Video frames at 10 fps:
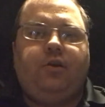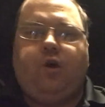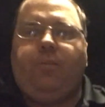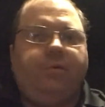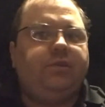
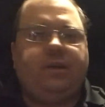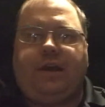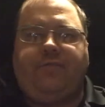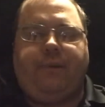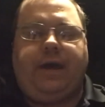go put the
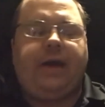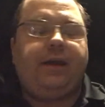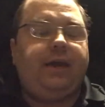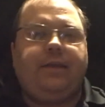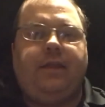knife
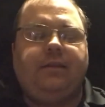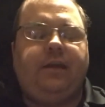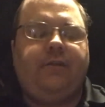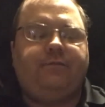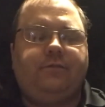back, and then
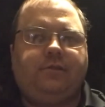leave.